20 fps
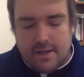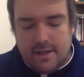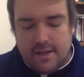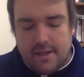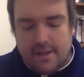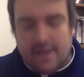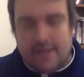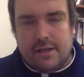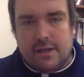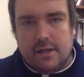
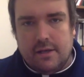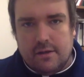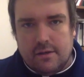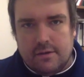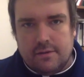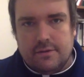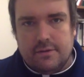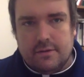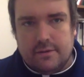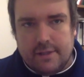And
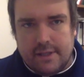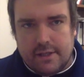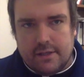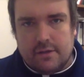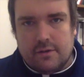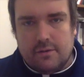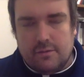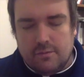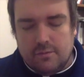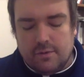here the
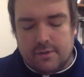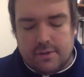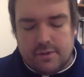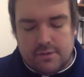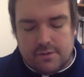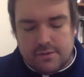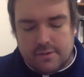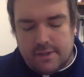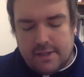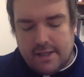leader will
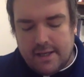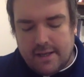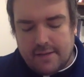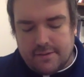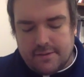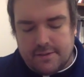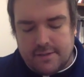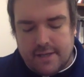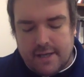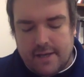usually
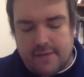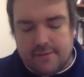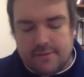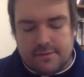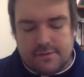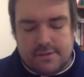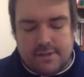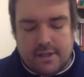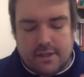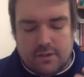announce that.
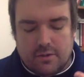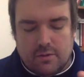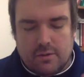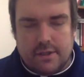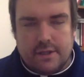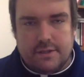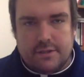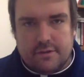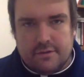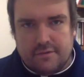We'll say,
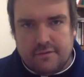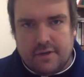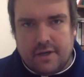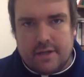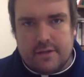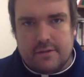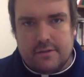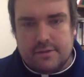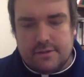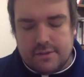"Glory to the
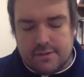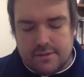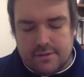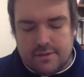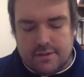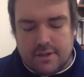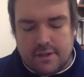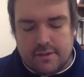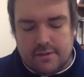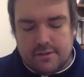Father, to the
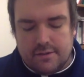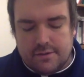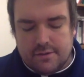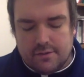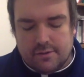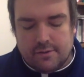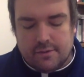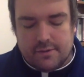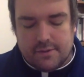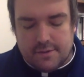Son, and to
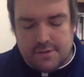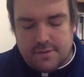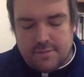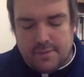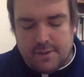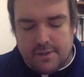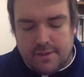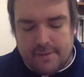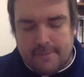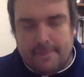the Holy
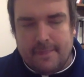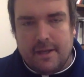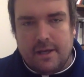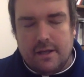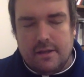Spirit."